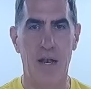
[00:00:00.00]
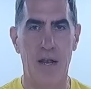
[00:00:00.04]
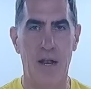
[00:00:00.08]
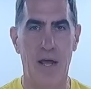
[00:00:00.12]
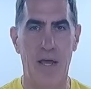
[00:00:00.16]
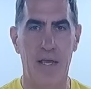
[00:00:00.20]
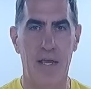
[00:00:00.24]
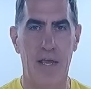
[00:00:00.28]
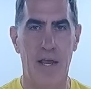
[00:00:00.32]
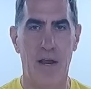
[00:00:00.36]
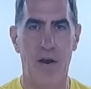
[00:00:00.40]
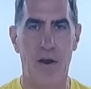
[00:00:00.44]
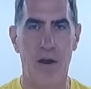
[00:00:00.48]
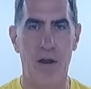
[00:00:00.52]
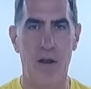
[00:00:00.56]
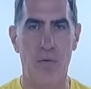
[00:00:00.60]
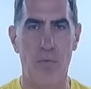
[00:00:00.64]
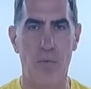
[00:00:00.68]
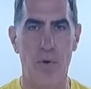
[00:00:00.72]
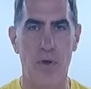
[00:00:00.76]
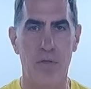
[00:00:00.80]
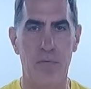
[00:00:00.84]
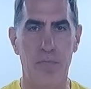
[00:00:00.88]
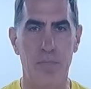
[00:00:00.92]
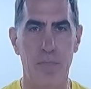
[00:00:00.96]
and I carried it
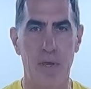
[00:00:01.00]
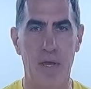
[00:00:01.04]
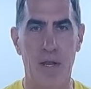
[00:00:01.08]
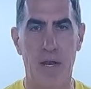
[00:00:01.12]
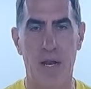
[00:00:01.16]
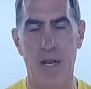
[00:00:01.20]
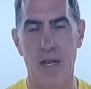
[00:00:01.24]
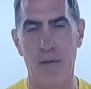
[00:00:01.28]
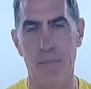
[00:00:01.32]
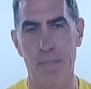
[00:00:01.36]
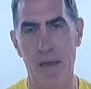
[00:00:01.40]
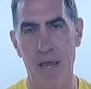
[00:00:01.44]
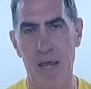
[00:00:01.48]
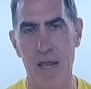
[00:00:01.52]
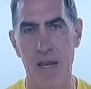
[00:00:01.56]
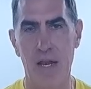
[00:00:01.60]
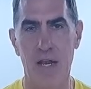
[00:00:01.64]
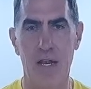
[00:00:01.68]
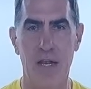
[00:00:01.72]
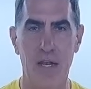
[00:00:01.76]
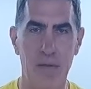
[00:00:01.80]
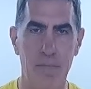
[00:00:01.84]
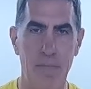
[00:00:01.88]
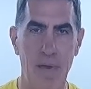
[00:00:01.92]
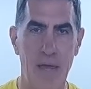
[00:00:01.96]
with me and I
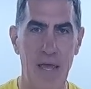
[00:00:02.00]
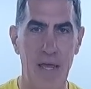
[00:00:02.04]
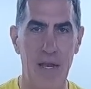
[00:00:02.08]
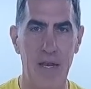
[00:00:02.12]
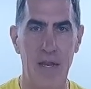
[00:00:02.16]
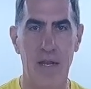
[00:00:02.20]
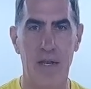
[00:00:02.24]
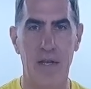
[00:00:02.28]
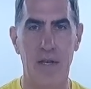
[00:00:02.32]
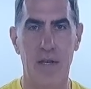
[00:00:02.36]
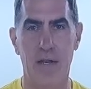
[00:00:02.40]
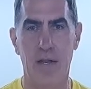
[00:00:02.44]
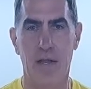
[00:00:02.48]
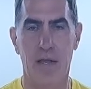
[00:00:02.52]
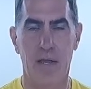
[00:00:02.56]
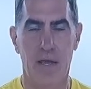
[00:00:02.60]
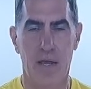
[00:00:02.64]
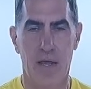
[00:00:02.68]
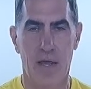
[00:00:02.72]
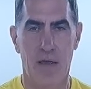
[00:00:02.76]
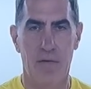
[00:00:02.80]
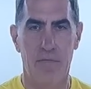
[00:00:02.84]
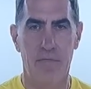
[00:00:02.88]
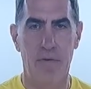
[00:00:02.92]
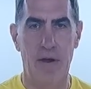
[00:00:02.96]
debated and
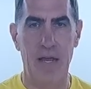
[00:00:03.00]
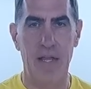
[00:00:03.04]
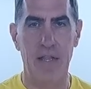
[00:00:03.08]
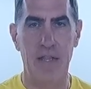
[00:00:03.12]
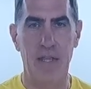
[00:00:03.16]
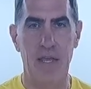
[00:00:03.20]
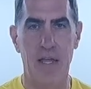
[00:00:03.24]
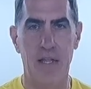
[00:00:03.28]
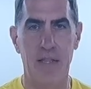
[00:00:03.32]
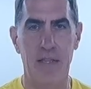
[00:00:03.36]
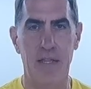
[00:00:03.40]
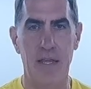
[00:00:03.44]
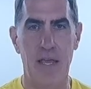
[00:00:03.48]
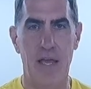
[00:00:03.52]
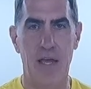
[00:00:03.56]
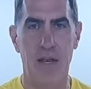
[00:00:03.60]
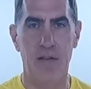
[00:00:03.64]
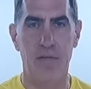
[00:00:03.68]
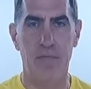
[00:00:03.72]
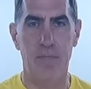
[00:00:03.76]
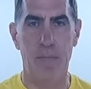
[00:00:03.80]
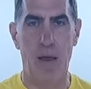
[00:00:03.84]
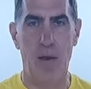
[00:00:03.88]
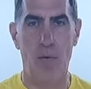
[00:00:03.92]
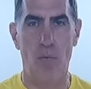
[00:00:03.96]
finally at the end
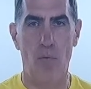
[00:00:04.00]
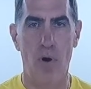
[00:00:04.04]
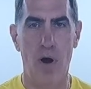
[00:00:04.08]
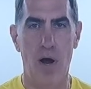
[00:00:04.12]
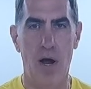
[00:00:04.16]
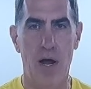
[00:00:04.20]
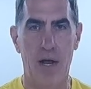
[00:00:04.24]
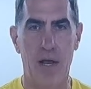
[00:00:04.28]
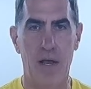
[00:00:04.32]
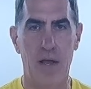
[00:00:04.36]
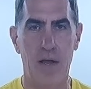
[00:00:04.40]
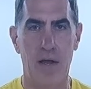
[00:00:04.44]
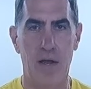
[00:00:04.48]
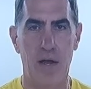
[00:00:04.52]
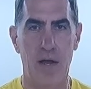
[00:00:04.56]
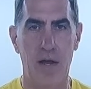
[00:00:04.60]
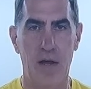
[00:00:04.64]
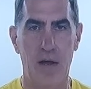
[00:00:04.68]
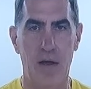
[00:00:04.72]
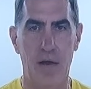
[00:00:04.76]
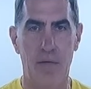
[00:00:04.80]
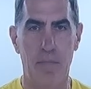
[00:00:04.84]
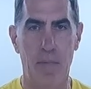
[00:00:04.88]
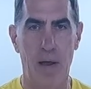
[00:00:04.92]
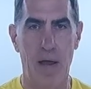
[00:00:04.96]
of my walk
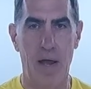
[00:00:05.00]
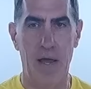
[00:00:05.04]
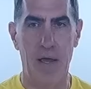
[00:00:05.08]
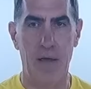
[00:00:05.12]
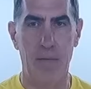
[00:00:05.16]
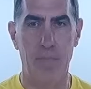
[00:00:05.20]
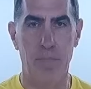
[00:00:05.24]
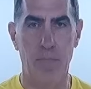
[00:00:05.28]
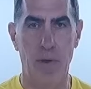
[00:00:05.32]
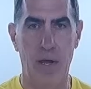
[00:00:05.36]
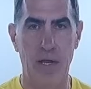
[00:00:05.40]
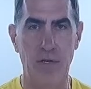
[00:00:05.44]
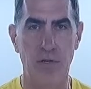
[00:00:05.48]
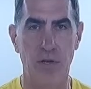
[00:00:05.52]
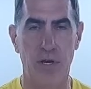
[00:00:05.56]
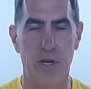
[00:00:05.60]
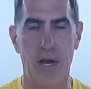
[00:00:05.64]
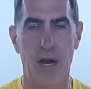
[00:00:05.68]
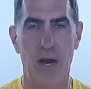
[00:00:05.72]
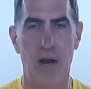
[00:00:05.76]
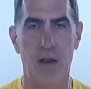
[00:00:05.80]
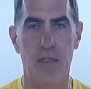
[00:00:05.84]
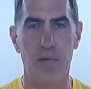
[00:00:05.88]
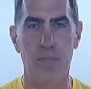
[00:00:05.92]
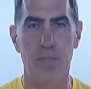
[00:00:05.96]
I took it
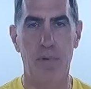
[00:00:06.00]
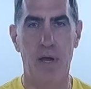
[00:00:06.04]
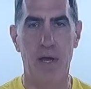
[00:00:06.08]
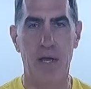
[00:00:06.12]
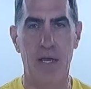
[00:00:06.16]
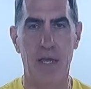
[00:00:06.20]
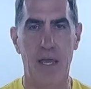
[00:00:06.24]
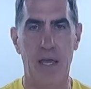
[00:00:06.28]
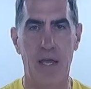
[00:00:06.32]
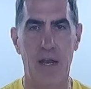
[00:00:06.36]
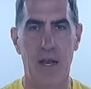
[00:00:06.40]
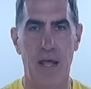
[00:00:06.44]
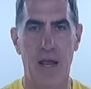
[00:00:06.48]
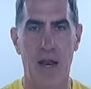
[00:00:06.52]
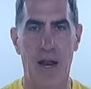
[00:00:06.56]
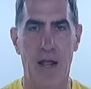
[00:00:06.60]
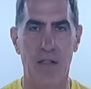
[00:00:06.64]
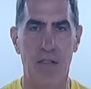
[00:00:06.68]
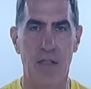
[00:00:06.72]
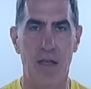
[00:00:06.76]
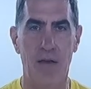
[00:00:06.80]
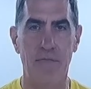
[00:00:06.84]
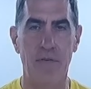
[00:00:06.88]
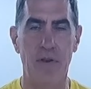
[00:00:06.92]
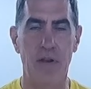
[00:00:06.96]
out of the bucket and I
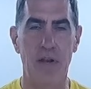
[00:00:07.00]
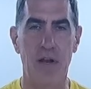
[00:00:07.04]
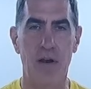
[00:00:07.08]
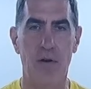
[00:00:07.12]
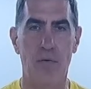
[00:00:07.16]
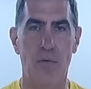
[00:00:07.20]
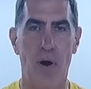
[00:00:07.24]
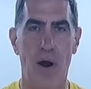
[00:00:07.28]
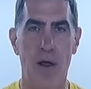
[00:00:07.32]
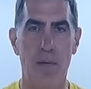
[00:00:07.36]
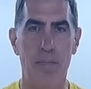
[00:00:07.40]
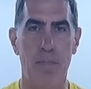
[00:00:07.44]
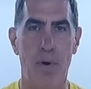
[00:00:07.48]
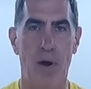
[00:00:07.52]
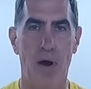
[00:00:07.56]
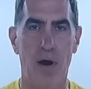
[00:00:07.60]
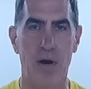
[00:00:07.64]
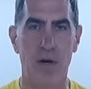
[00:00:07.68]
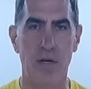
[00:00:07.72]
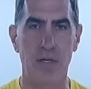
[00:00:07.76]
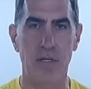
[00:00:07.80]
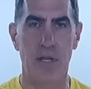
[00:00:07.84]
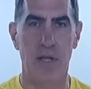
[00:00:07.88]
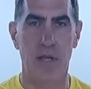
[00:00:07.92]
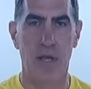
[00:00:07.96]
left it near where I
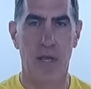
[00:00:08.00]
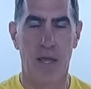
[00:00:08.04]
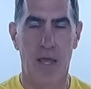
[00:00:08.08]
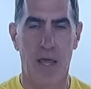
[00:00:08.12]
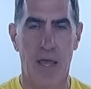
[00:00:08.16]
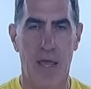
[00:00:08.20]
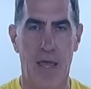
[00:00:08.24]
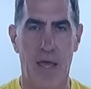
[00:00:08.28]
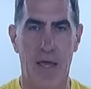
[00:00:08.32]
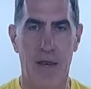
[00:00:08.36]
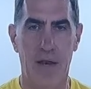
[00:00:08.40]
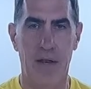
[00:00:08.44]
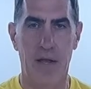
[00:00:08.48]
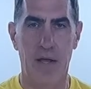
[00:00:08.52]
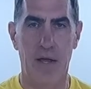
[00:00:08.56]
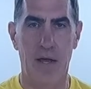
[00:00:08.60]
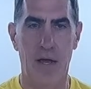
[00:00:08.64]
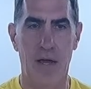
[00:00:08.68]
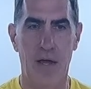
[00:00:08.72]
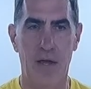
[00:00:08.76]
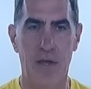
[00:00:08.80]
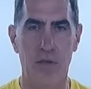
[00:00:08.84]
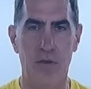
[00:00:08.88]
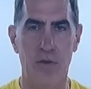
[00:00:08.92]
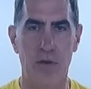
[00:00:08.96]
parked, and
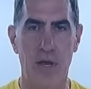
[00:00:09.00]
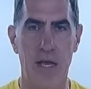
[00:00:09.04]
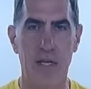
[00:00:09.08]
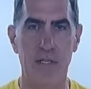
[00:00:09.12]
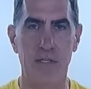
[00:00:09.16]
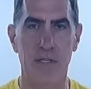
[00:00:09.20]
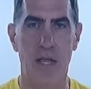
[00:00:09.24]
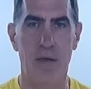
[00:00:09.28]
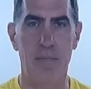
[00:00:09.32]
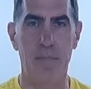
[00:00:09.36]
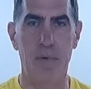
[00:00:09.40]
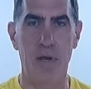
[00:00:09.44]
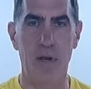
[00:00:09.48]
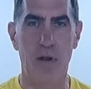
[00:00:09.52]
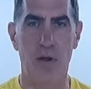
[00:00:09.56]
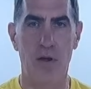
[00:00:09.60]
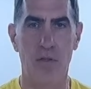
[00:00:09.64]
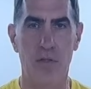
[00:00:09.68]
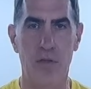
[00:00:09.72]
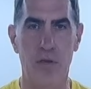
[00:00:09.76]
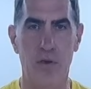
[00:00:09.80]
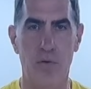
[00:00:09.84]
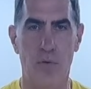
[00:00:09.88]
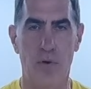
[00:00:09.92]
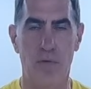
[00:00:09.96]
you guys let me know
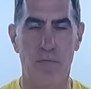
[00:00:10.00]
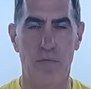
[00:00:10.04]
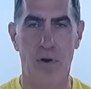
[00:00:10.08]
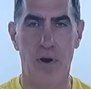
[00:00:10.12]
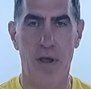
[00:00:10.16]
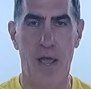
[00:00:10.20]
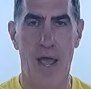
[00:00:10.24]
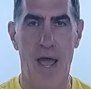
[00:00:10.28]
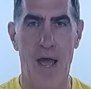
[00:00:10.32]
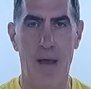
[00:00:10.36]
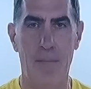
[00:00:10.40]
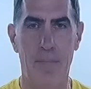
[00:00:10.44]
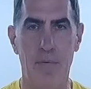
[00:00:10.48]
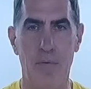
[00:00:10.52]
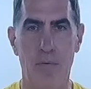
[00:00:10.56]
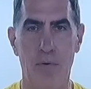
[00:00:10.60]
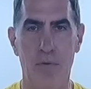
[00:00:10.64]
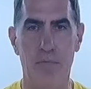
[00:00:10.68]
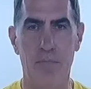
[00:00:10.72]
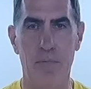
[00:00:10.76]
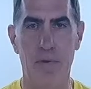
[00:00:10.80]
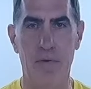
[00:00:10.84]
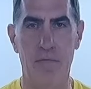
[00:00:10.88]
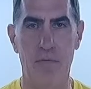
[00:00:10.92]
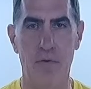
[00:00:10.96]
that you weren't very happy
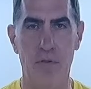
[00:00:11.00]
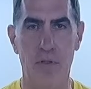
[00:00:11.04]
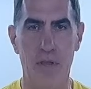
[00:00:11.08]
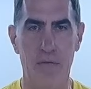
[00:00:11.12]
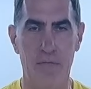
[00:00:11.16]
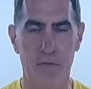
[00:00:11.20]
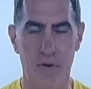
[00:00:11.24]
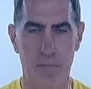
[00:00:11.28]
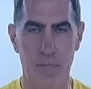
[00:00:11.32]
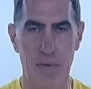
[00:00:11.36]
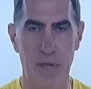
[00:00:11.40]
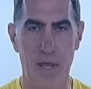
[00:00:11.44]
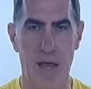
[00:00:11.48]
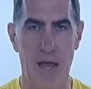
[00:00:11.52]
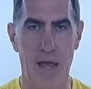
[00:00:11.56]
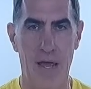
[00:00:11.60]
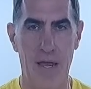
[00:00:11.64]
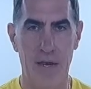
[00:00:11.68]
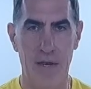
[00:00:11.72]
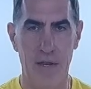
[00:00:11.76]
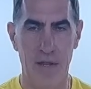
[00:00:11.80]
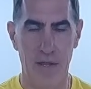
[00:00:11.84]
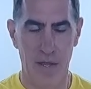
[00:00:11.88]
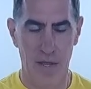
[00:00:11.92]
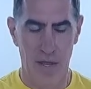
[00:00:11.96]
with me for leaving it
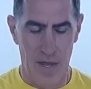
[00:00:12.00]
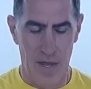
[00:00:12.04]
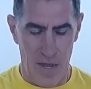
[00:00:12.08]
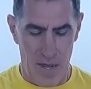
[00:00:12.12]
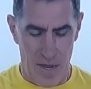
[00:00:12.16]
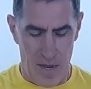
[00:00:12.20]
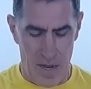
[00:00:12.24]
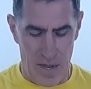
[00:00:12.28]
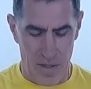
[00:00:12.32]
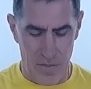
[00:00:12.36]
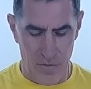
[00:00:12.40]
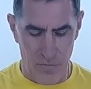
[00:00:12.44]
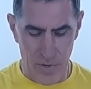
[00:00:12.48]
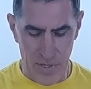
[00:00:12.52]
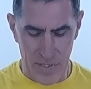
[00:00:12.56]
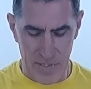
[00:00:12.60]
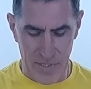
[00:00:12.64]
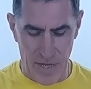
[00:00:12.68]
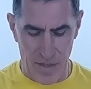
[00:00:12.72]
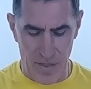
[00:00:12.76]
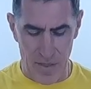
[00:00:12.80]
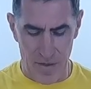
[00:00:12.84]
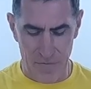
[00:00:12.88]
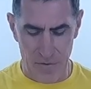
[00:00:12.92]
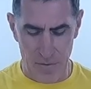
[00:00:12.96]
behind. The
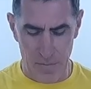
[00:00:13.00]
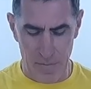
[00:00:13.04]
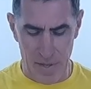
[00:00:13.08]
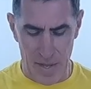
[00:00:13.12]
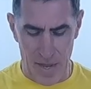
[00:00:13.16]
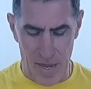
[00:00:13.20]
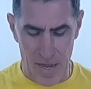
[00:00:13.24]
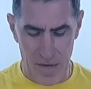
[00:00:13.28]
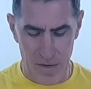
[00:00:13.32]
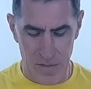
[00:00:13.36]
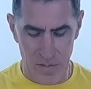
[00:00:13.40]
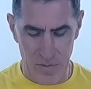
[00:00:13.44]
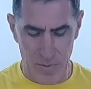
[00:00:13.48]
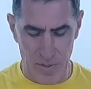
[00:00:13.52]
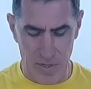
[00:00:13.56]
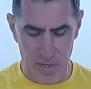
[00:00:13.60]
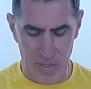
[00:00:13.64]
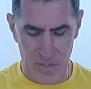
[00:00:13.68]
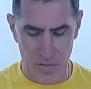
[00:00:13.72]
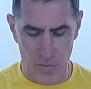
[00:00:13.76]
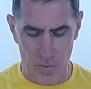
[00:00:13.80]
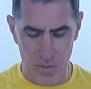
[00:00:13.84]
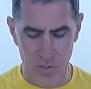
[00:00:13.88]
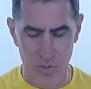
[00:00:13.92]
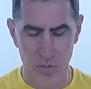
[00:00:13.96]
reason I left it behind is
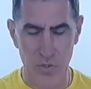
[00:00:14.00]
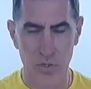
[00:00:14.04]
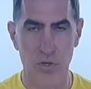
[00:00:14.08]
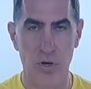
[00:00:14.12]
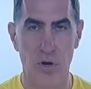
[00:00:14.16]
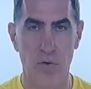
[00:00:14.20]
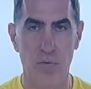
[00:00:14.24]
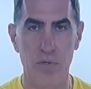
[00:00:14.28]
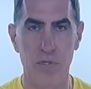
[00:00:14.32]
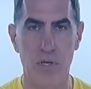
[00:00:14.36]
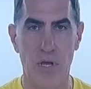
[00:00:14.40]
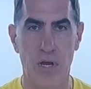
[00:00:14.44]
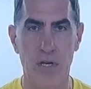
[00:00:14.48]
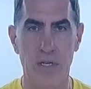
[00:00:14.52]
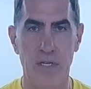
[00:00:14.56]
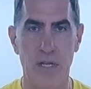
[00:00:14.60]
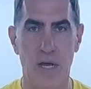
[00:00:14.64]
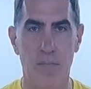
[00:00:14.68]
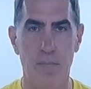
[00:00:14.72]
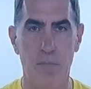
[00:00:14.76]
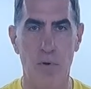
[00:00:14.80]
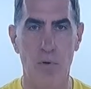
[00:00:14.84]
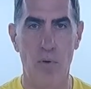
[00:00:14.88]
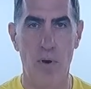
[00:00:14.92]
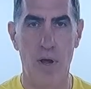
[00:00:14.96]
because I wasn't sure it was going to
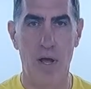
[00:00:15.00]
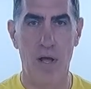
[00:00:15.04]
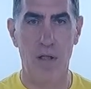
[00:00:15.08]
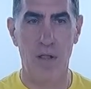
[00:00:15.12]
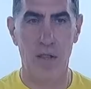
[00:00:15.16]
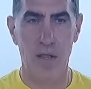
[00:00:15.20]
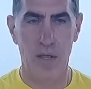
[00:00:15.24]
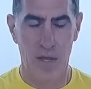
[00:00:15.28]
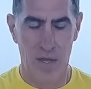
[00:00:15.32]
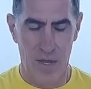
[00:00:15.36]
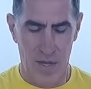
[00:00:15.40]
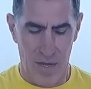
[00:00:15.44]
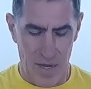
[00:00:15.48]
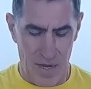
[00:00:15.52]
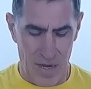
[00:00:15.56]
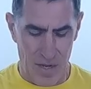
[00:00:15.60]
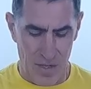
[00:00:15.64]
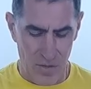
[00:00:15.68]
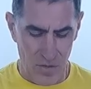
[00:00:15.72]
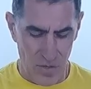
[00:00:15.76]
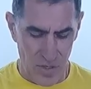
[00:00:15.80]
tumble well. It